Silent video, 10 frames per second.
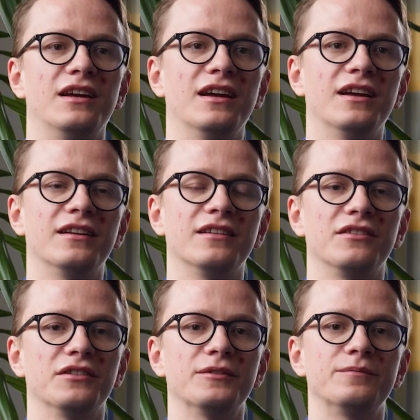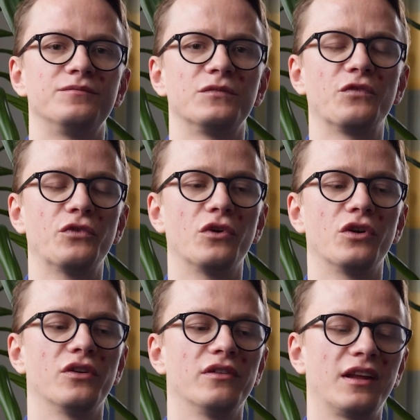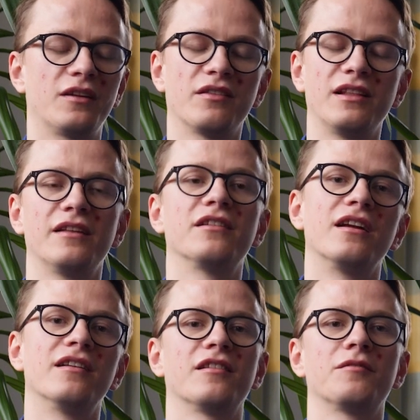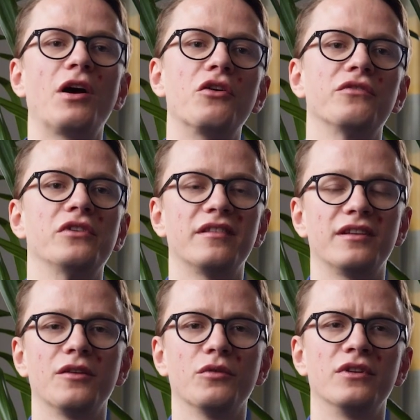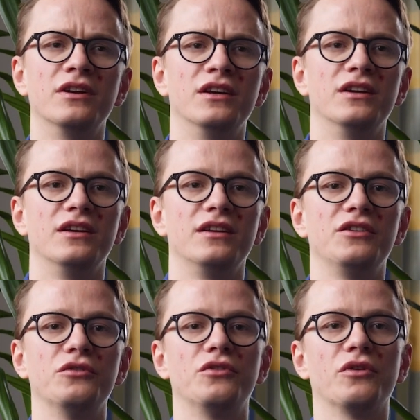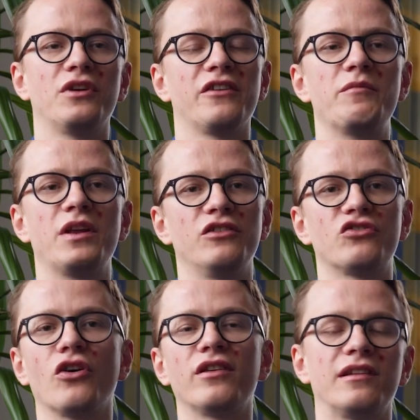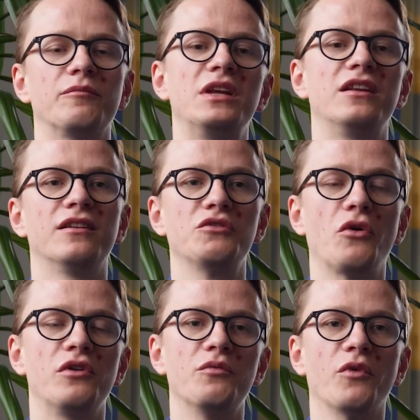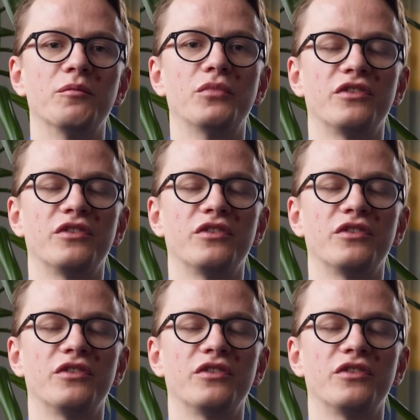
And for like a laser that is as powerful as that one, you don't have many shots, meaning only one per